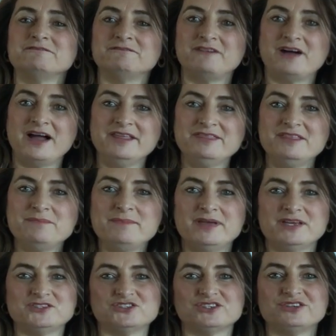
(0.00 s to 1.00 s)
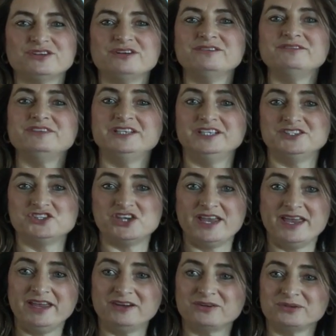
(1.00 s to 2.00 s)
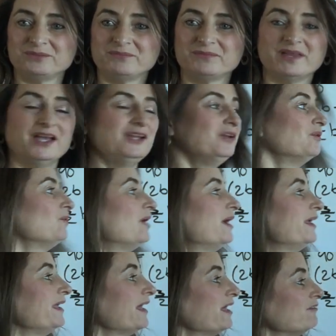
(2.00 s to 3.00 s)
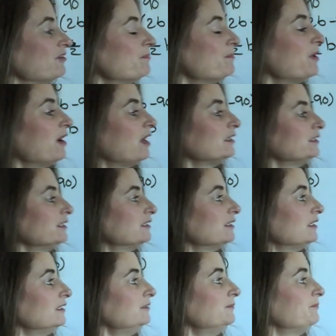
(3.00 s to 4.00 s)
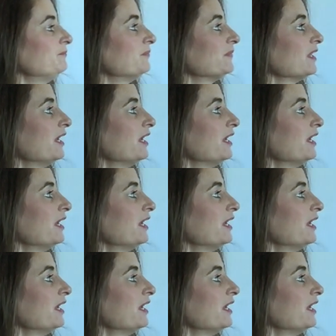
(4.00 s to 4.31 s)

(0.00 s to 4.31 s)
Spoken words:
Find the measure of each angle. I know I have a polygon.